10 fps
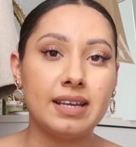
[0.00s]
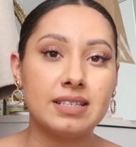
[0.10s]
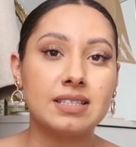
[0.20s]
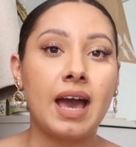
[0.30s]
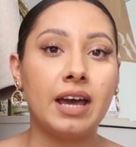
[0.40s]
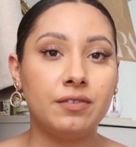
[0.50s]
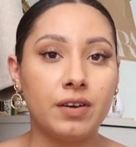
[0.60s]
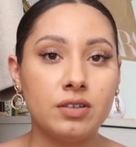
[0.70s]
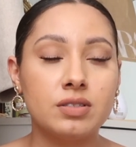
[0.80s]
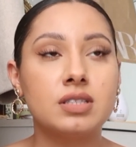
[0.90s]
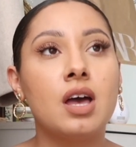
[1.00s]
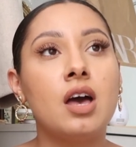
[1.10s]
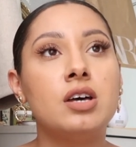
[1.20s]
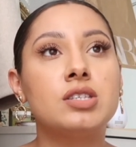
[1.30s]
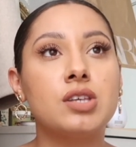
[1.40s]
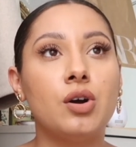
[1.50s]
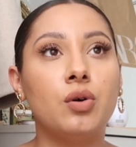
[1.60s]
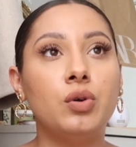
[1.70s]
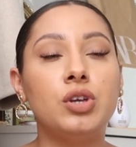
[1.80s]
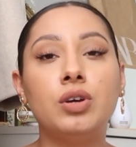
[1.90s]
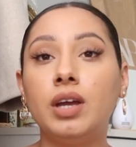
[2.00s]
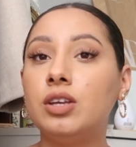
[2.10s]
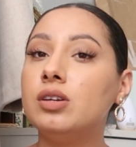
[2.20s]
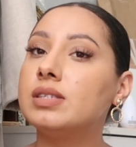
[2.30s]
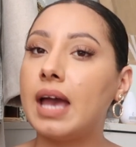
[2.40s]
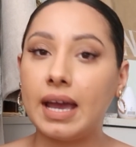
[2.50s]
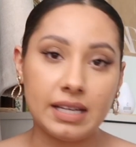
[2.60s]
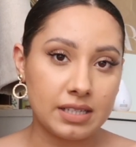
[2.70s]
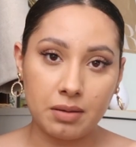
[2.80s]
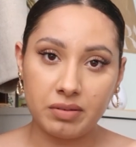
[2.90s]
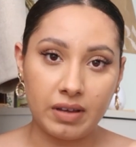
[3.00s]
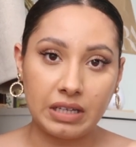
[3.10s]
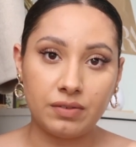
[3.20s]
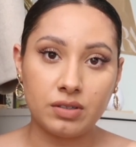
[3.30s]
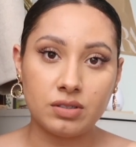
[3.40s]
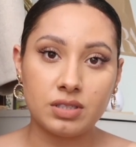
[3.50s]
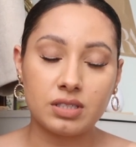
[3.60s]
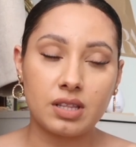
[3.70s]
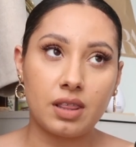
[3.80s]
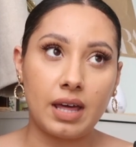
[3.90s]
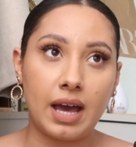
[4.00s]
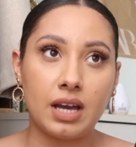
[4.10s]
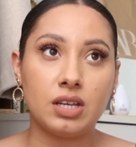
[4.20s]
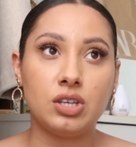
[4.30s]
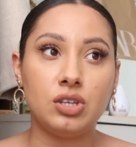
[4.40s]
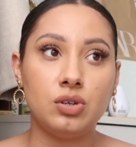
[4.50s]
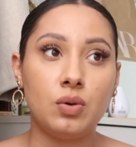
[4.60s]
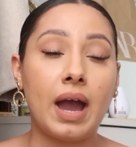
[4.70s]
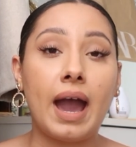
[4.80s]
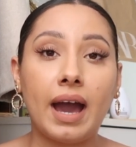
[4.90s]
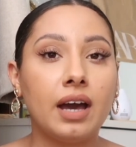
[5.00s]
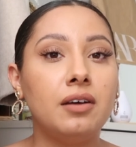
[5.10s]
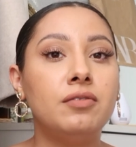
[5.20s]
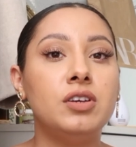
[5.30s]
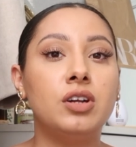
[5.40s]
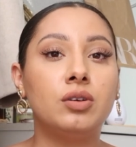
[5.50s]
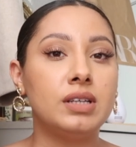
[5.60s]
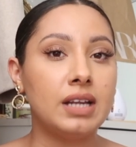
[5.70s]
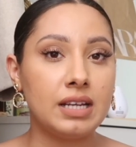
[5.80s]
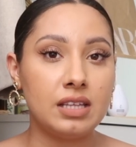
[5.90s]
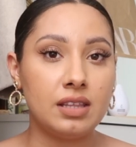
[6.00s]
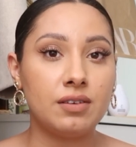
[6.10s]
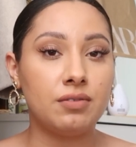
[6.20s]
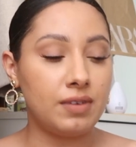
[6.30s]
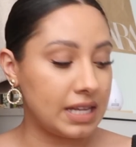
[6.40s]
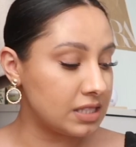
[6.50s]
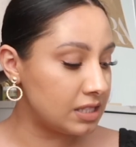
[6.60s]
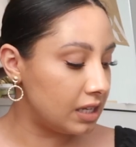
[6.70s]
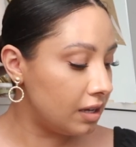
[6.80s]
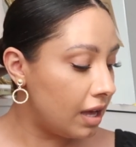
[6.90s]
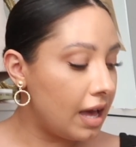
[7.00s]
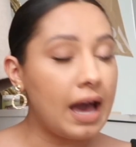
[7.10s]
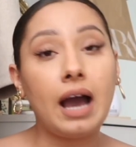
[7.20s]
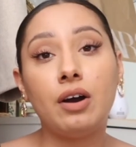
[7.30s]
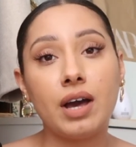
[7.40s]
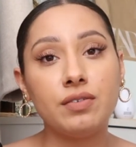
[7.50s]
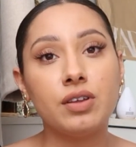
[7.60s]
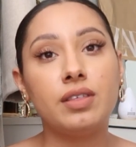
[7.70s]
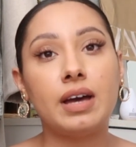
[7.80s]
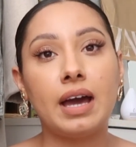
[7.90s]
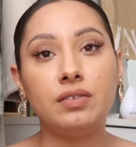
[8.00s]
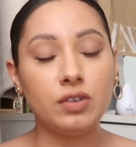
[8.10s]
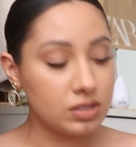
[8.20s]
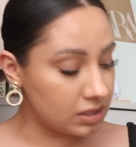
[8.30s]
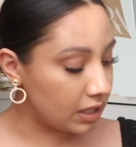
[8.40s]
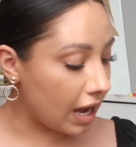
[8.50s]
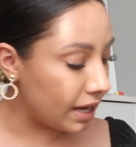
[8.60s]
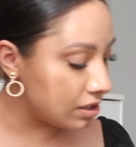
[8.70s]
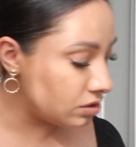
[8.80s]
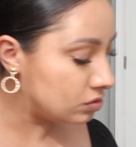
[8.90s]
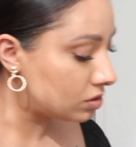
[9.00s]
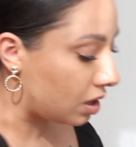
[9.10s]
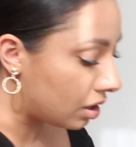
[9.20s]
is headphones. So you can use any type of headphones that you have. You don't need anything fancy. However, the headphones that I use